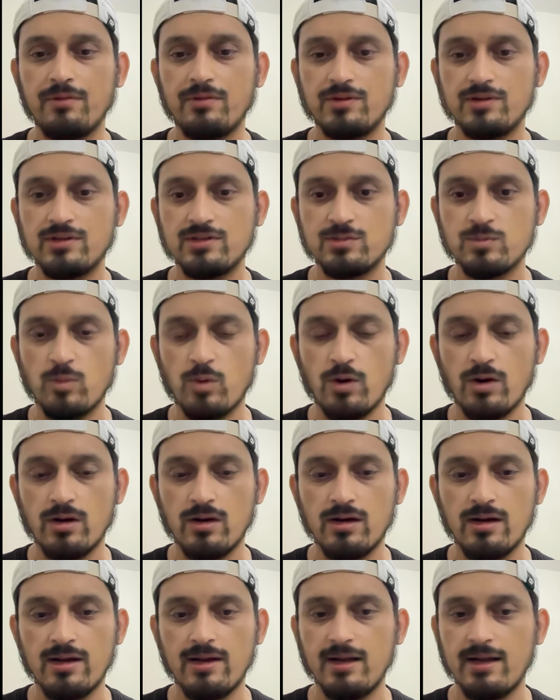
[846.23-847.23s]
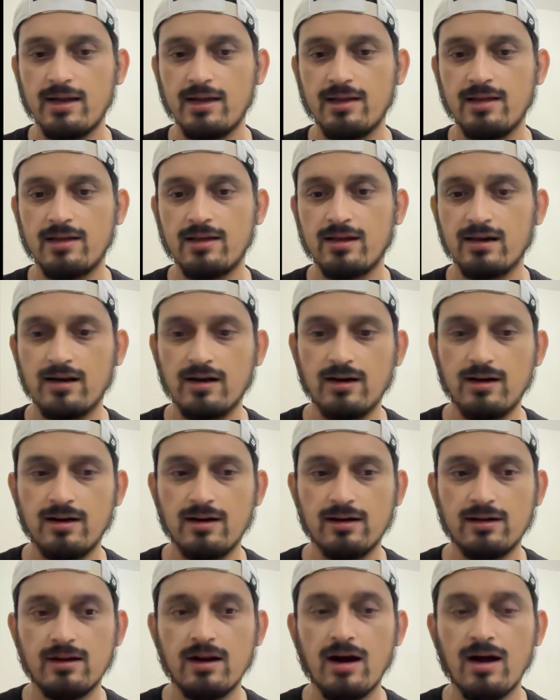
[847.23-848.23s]
with this model, and
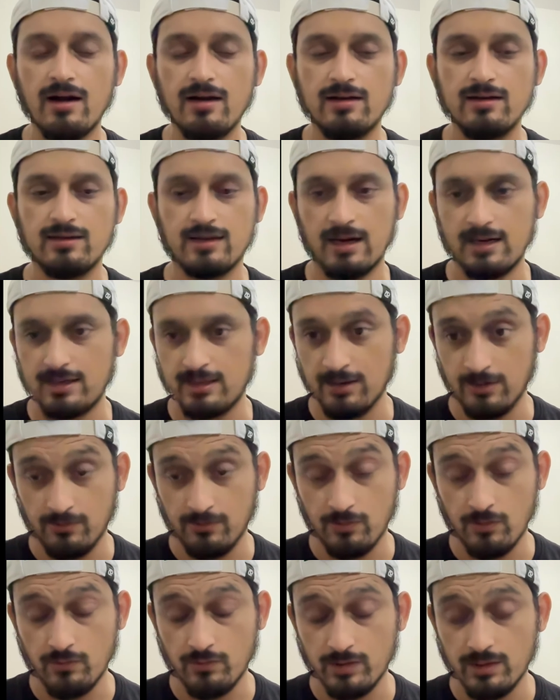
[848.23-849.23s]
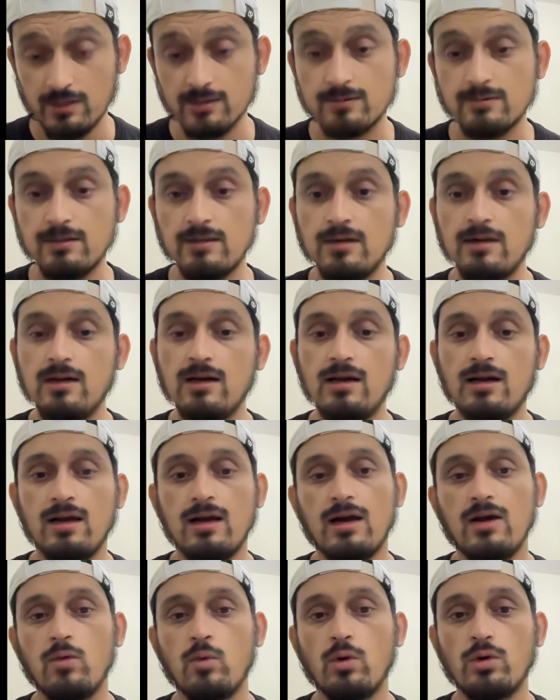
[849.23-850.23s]
I can't get enough of it.
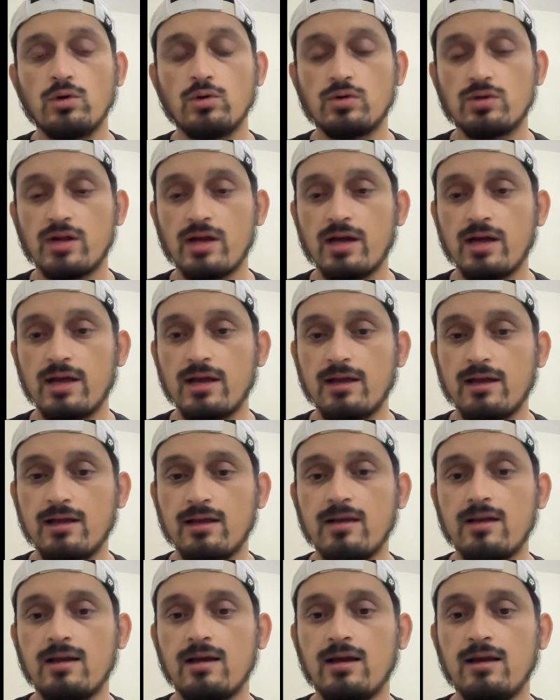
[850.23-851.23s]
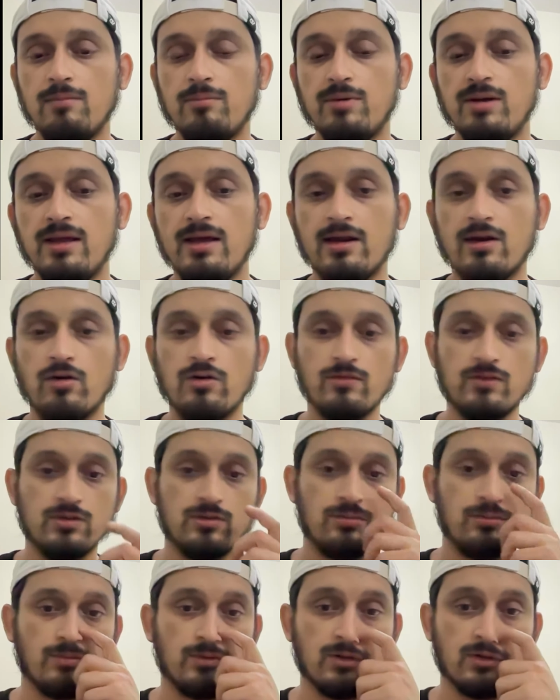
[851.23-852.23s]
I want to try and play around
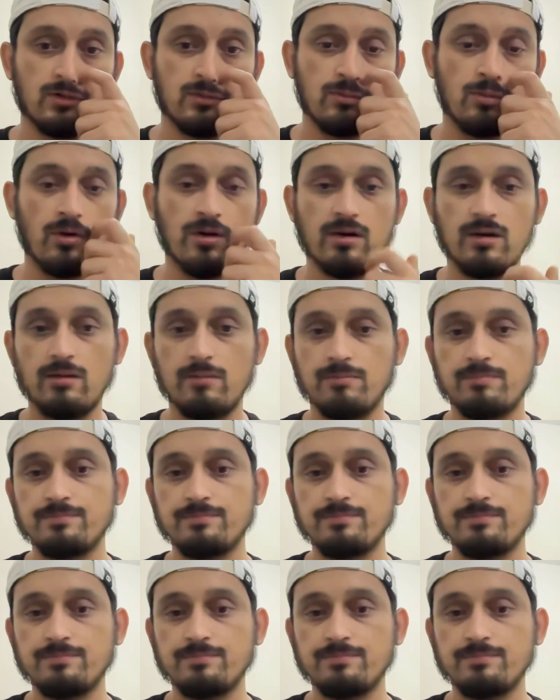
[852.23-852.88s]
with this model